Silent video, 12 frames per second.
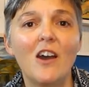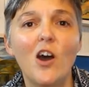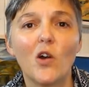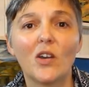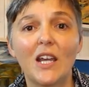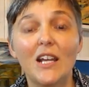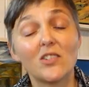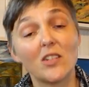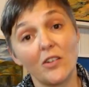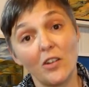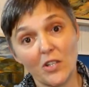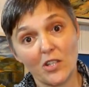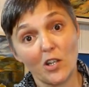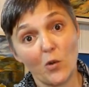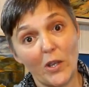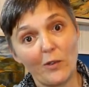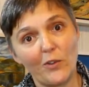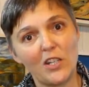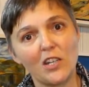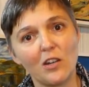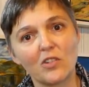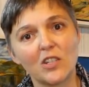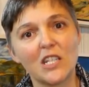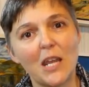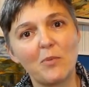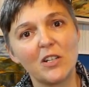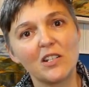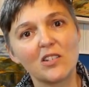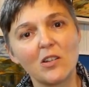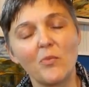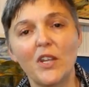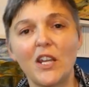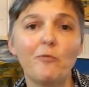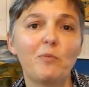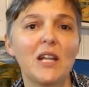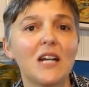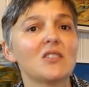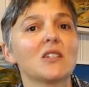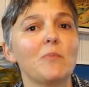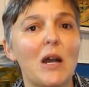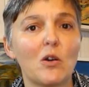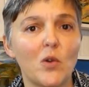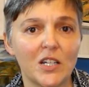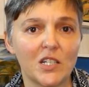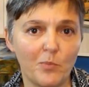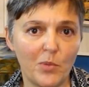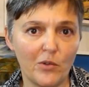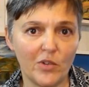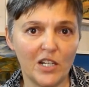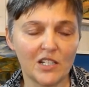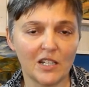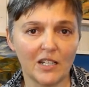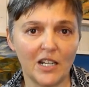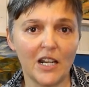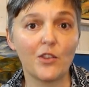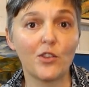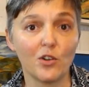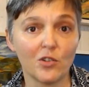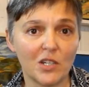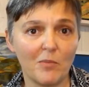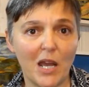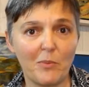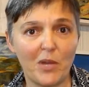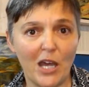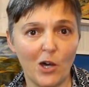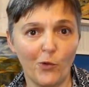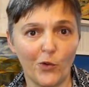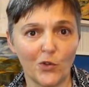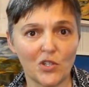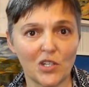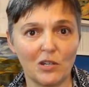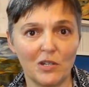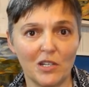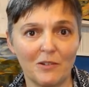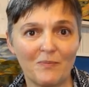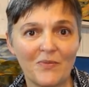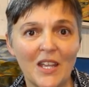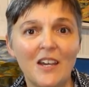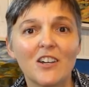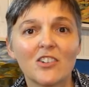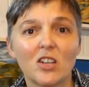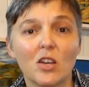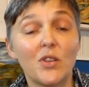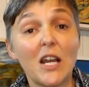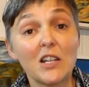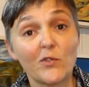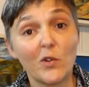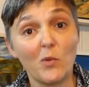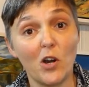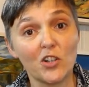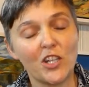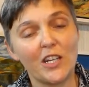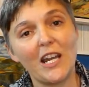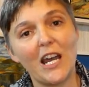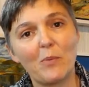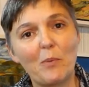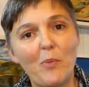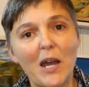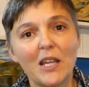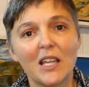Okay, so I know it's a quick video today, but it's something I've been asked about quite a bit recently and I thought it might be helpful to you. So thanks for watching, I'll be back